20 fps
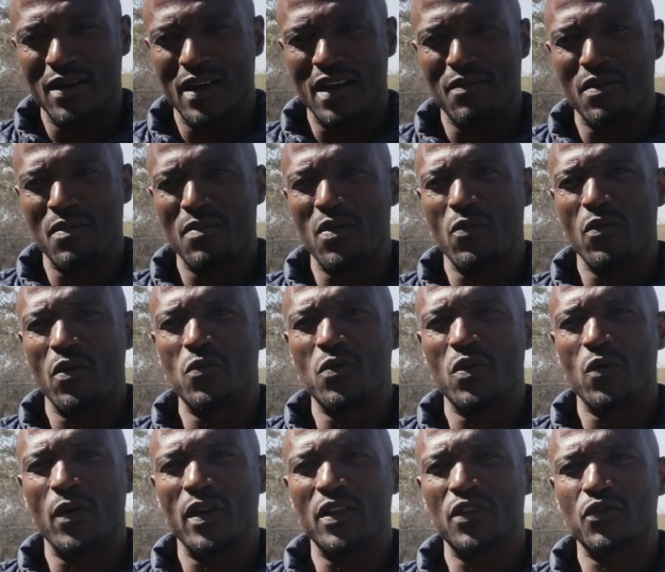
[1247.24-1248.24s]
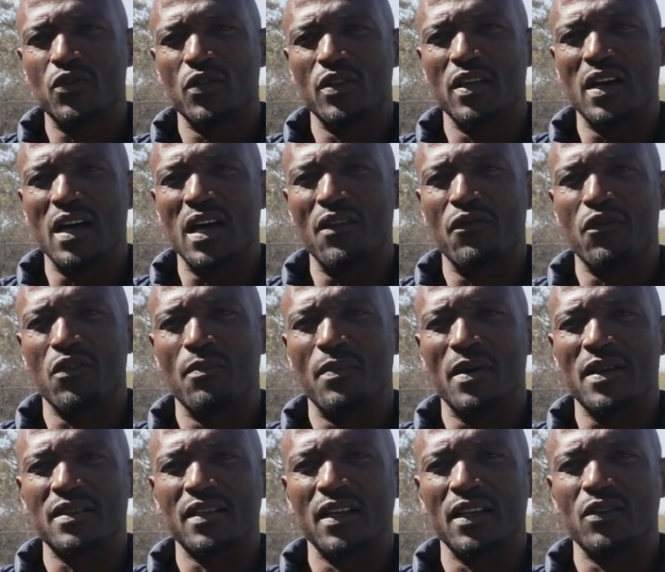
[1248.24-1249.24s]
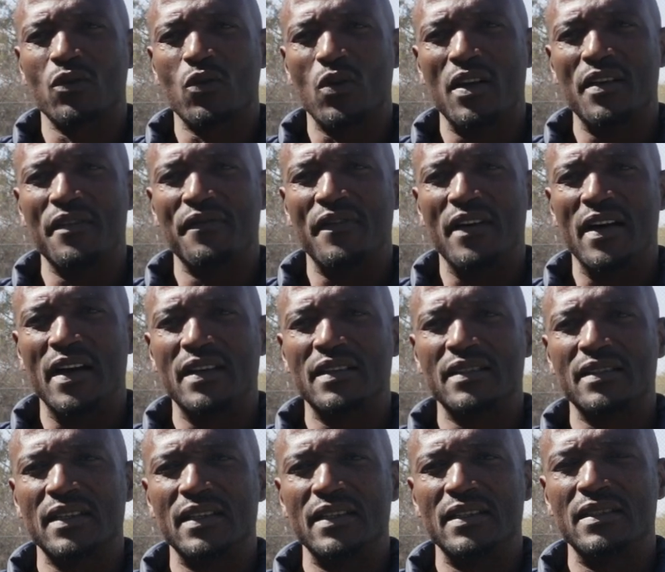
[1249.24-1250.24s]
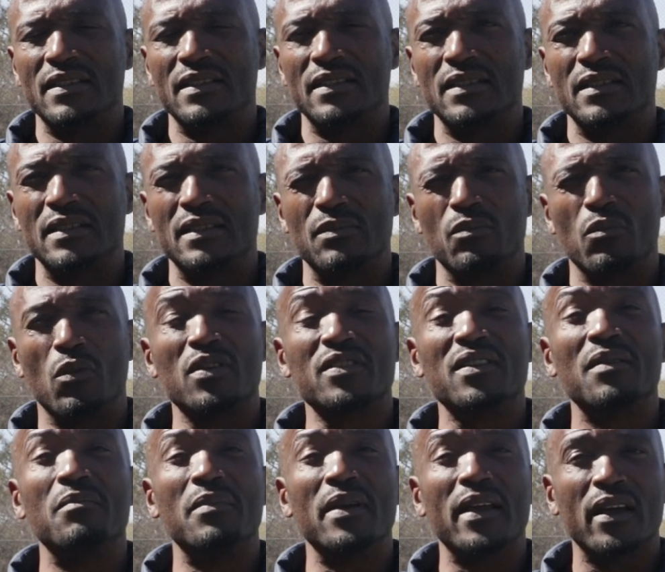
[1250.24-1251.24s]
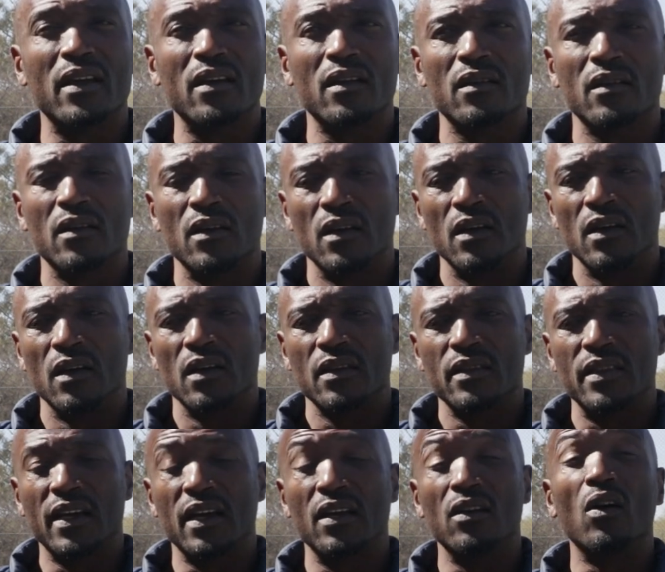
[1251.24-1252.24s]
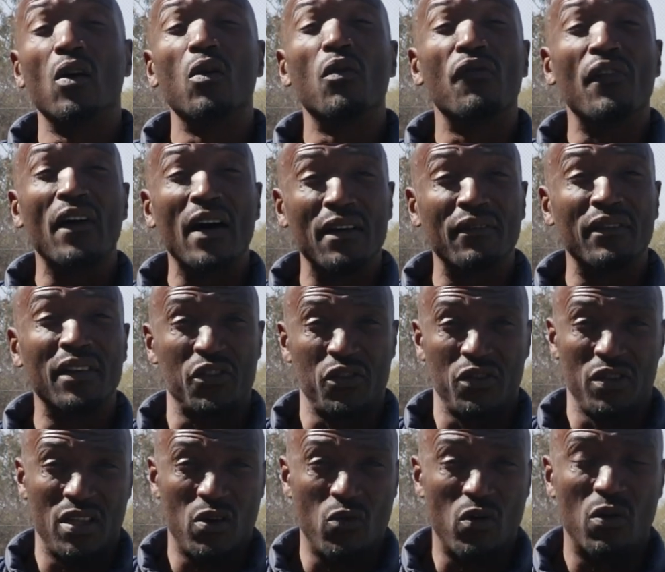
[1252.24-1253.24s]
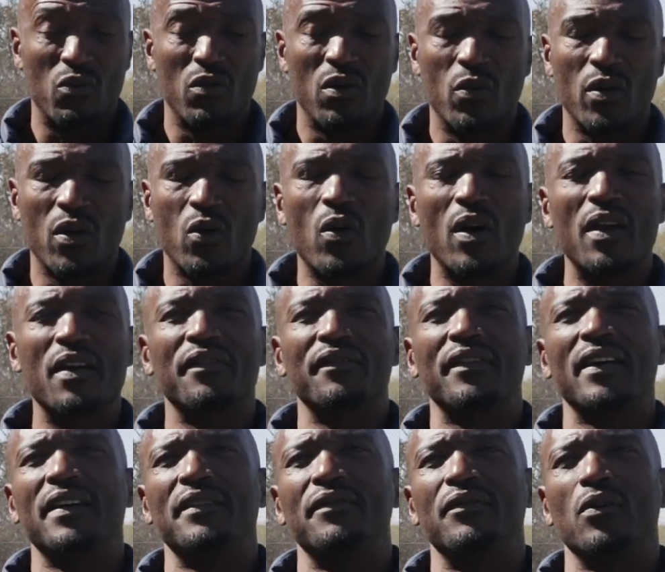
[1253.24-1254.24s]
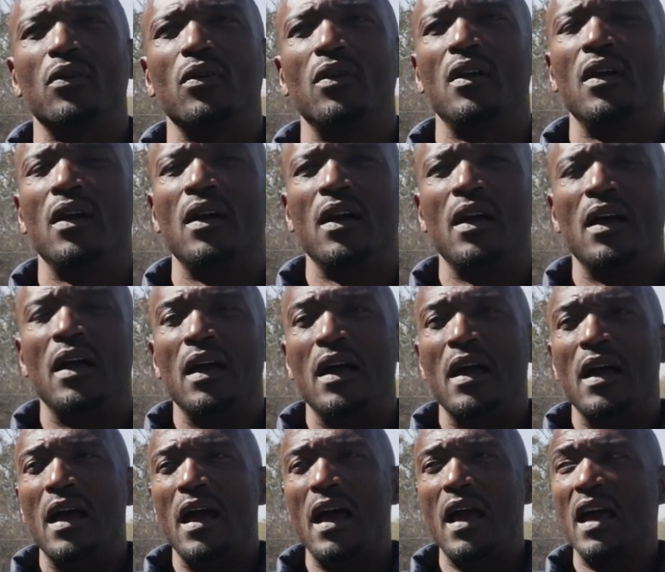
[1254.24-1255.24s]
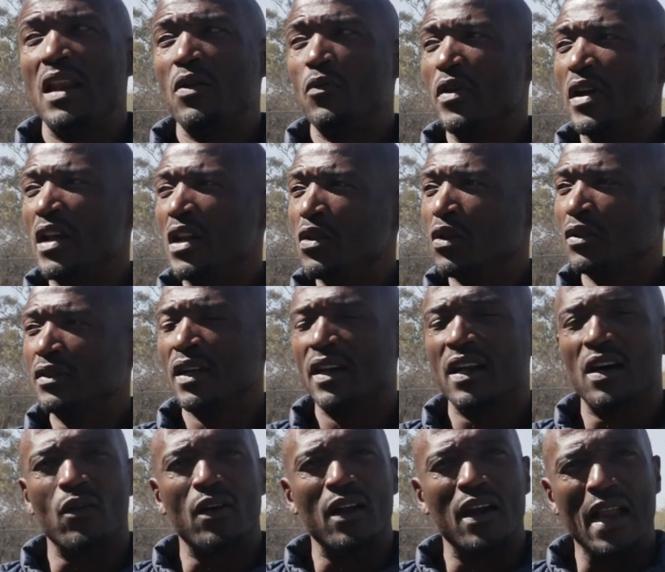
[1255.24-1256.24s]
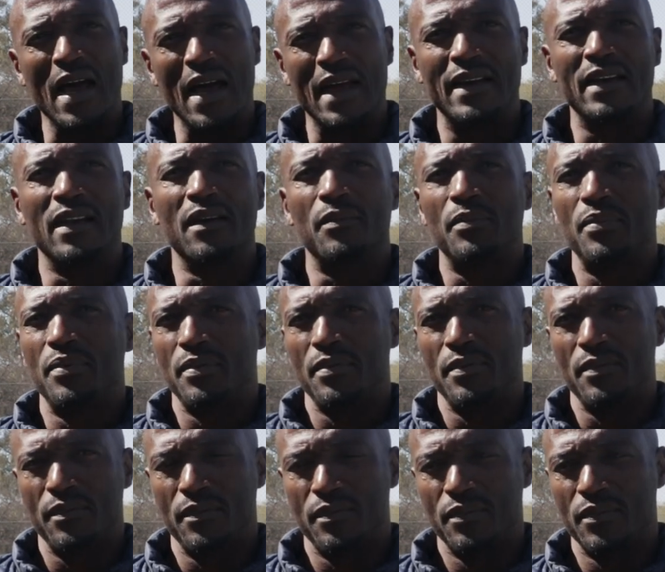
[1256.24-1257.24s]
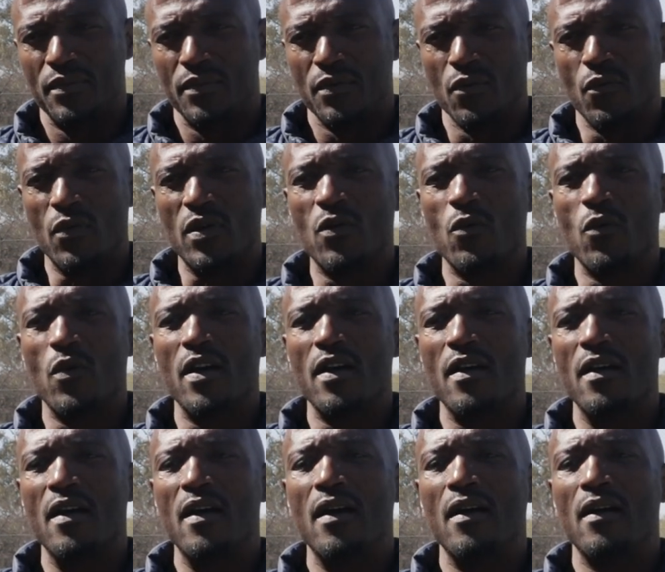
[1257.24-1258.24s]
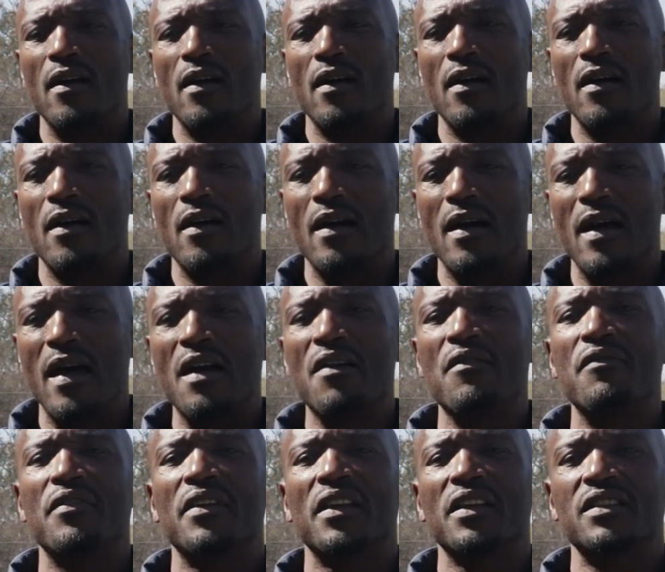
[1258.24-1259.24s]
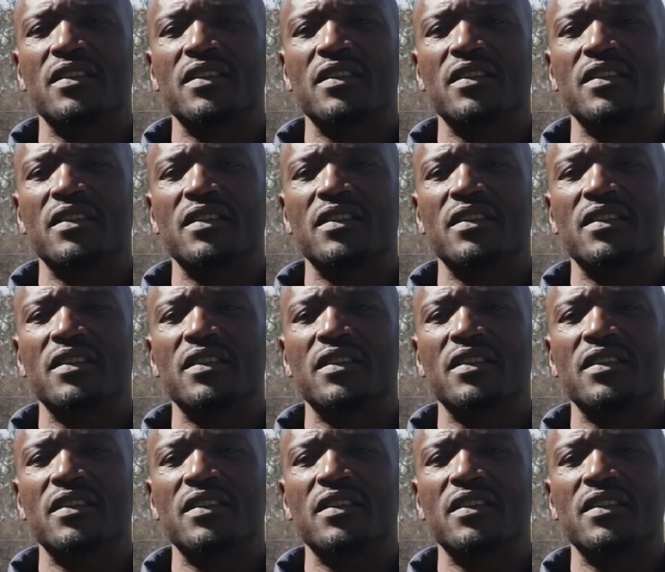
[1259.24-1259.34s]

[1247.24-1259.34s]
remember when we went to the Afro-Basket qualifiers in Mozambique, I think in 05, actually, the one where we qualified for. And we looked at our lineup. We were average